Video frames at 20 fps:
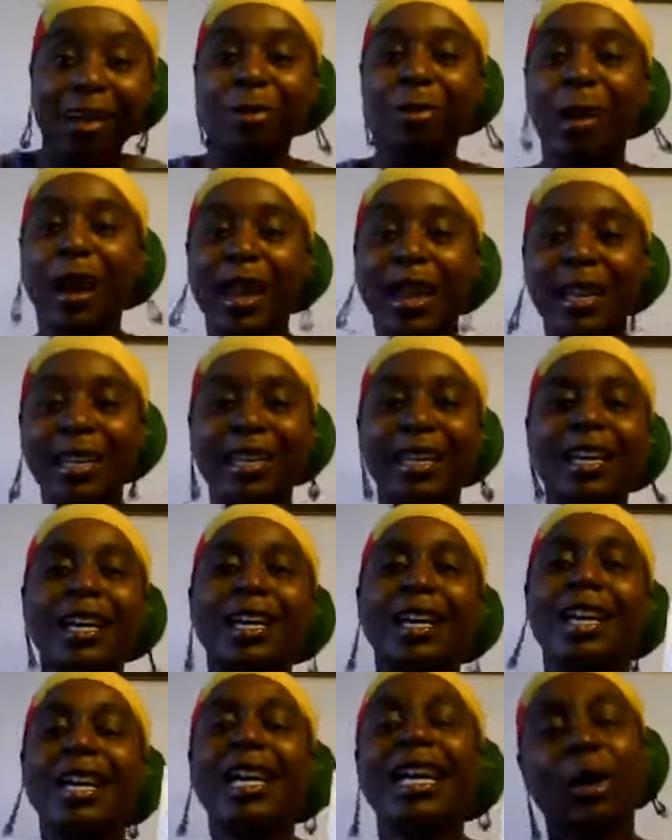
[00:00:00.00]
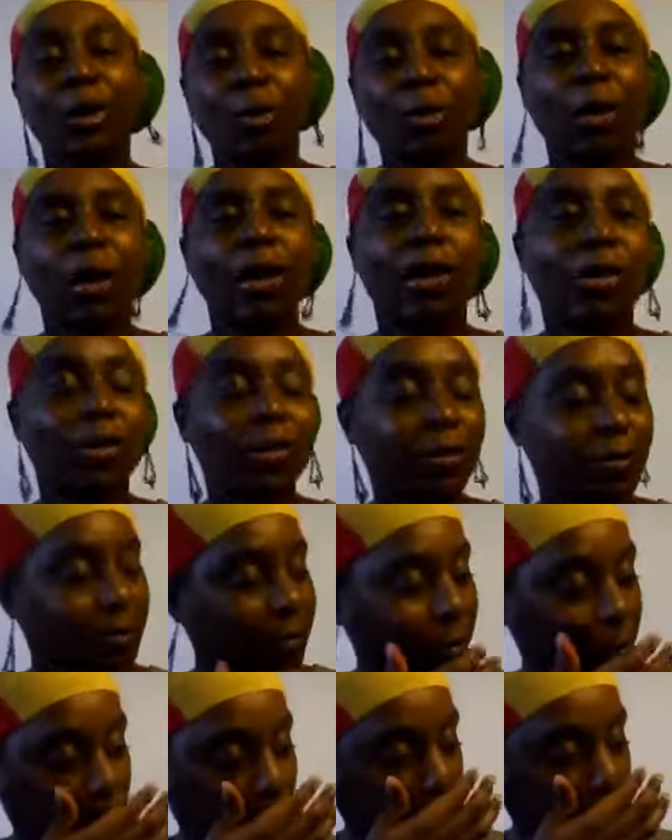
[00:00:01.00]
right? Well,
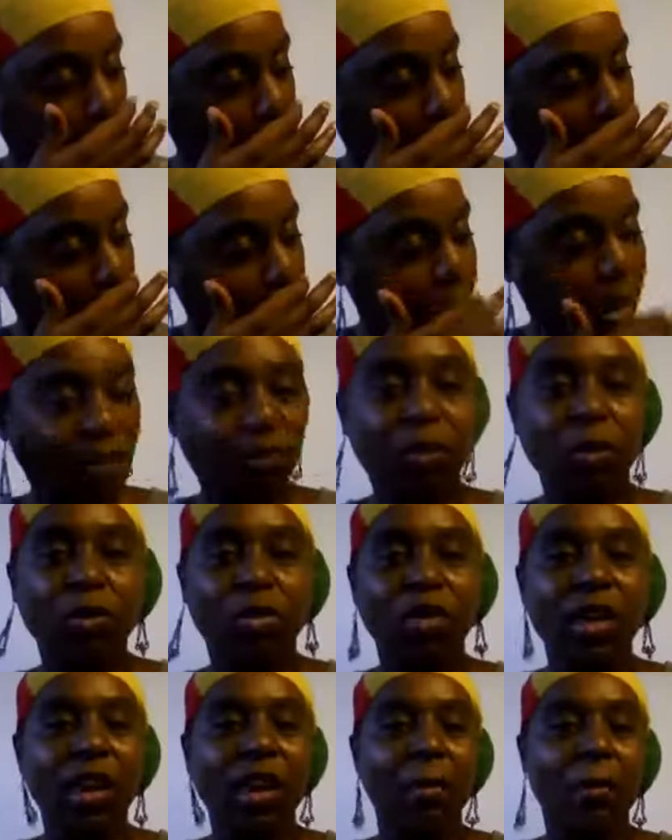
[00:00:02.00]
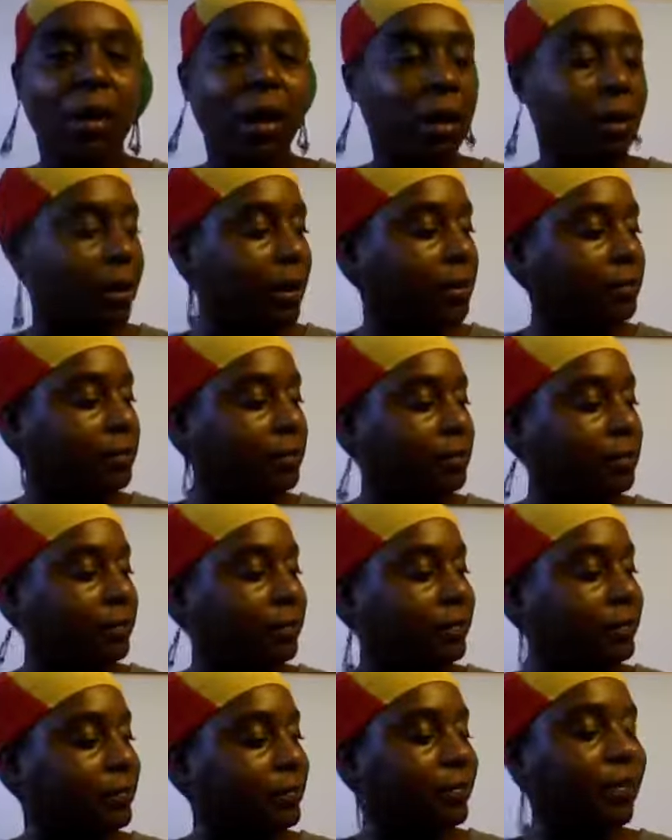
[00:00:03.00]
if you think about it,
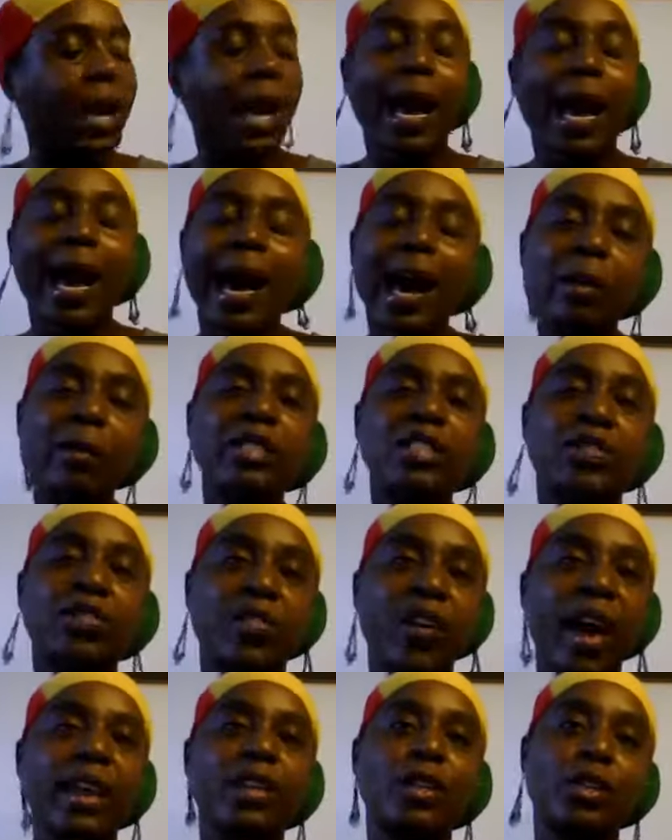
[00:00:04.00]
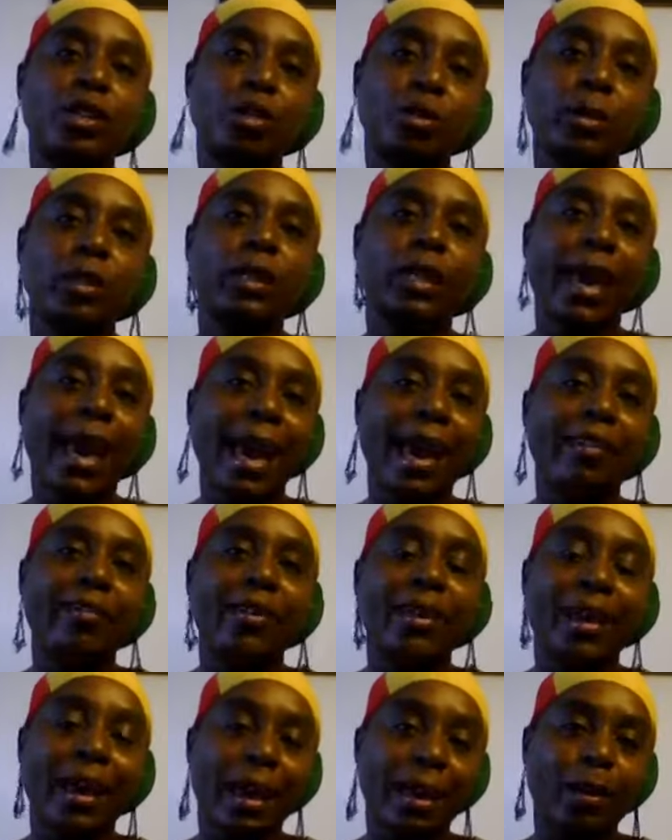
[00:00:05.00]
how much fat do you really have
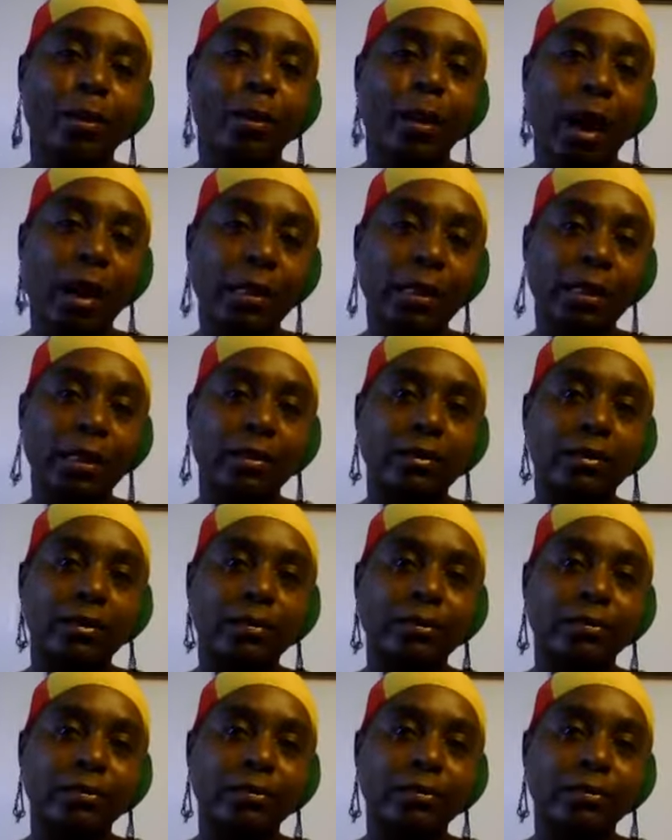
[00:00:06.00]
in a head of broccoli?